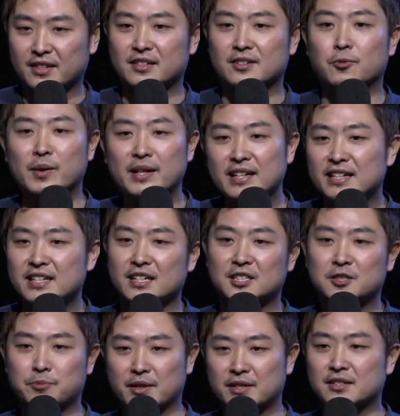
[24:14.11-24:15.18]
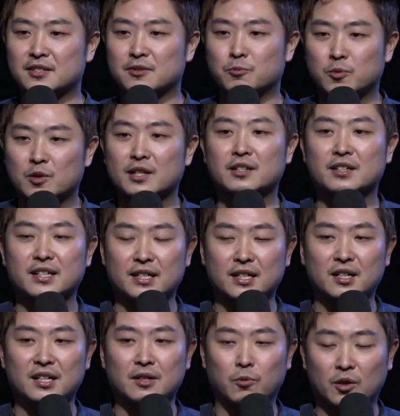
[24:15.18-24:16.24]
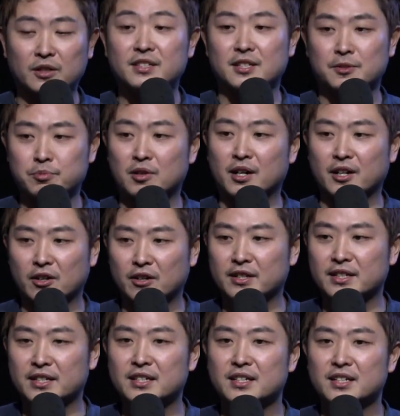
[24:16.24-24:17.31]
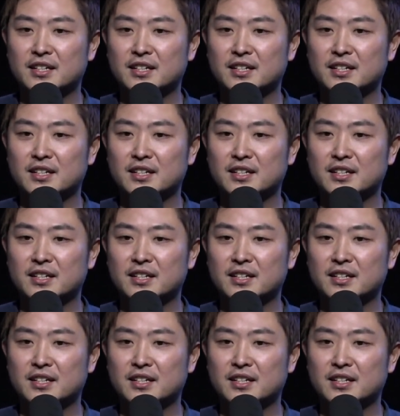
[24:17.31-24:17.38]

the way that he expressed it, what was his priority,